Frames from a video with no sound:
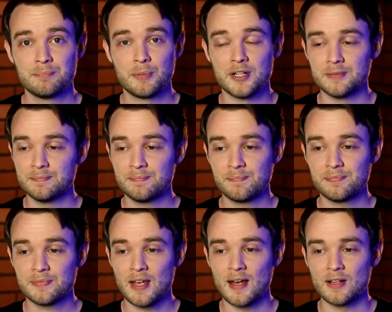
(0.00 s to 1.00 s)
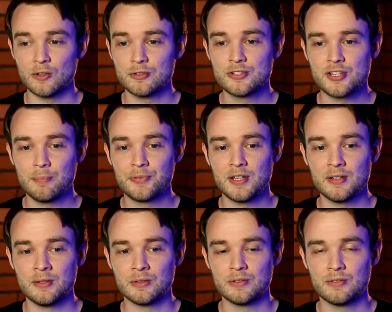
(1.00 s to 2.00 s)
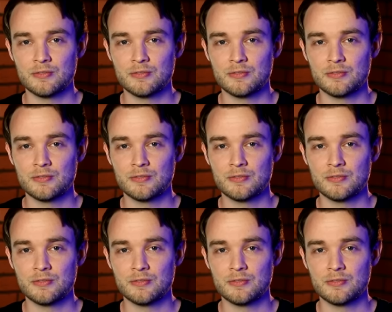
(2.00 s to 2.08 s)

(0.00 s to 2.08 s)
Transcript: But I learned something